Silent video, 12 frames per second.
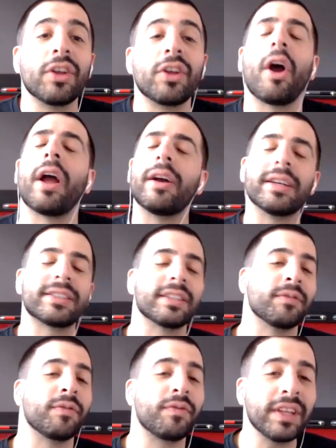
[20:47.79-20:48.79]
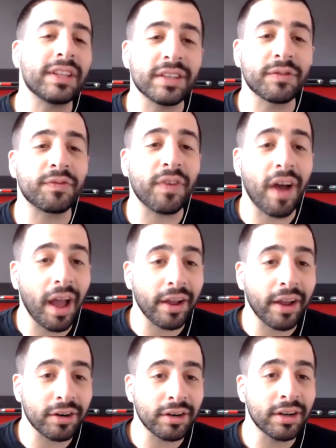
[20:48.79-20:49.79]
Yeah, all right, listen. Feet to
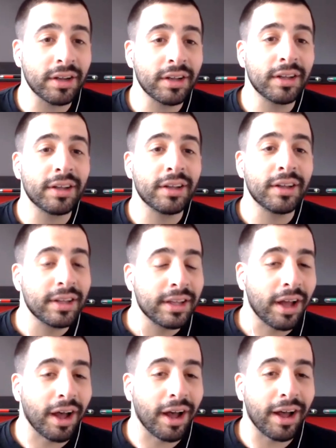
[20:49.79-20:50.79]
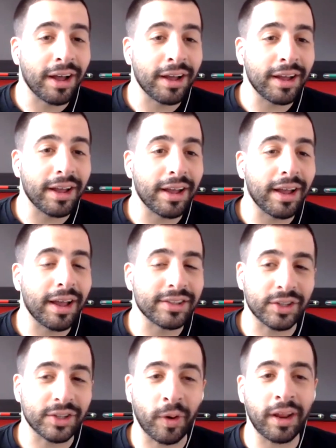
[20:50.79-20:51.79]
fire, as
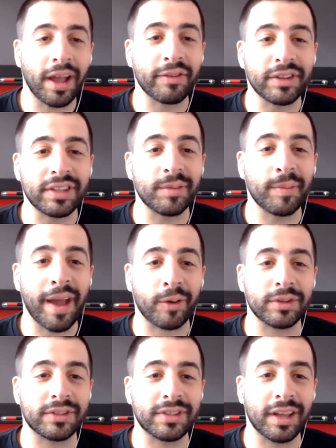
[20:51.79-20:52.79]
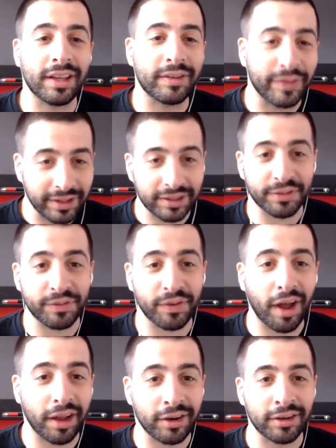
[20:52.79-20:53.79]
the great Evan T. Mack would say, feet to
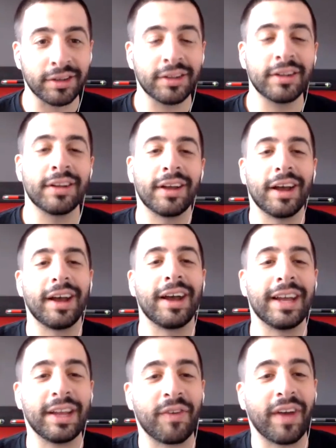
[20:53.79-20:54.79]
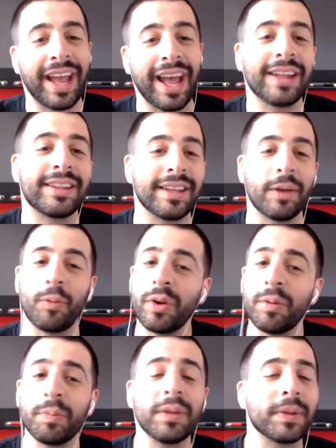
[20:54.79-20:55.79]
fire. If I had to, it
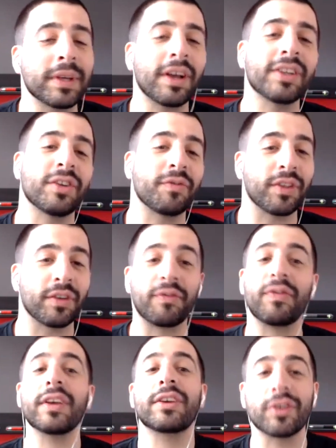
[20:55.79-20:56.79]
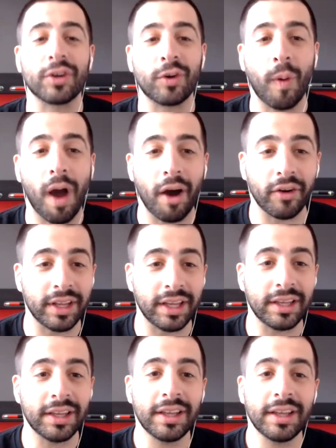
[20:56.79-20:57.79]
wouldn't be because of the figure
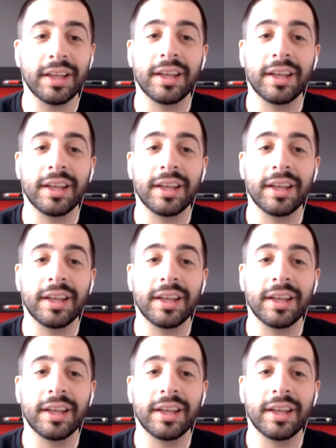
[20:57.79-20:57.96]
quality.